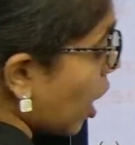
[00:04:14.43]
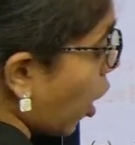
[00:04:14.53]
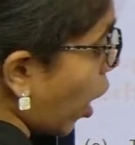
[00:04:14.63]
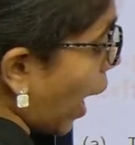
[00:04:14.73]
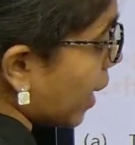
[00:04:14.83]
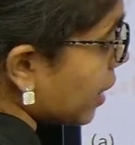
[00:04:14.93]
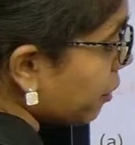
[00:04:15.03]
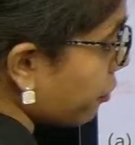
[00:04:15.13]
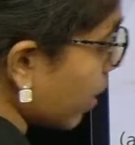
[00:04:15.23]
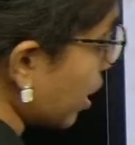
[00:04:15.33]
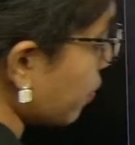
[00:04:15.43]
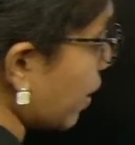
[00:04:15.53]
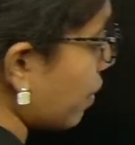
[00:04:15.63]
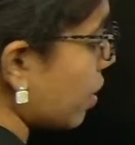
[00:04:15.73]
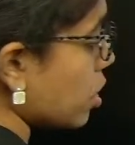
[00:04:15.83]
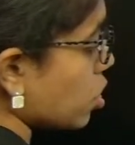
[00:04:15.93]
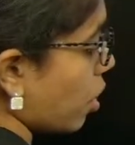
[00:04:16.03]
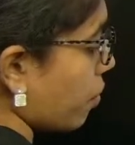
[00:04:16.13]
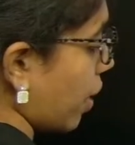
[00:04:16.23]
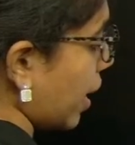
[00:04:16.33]
at different wavelengths of
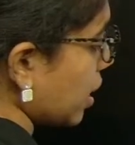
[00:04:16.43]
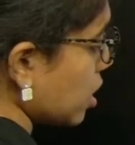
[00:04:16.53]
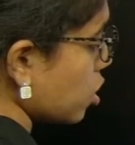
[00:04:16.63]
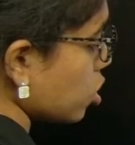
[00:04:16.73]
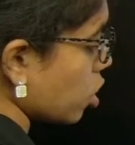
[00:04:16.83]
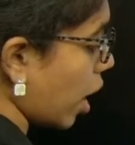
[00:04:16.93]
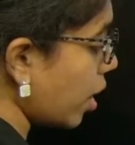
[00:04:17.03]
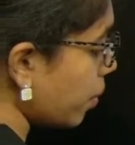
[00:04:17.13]
light, this is not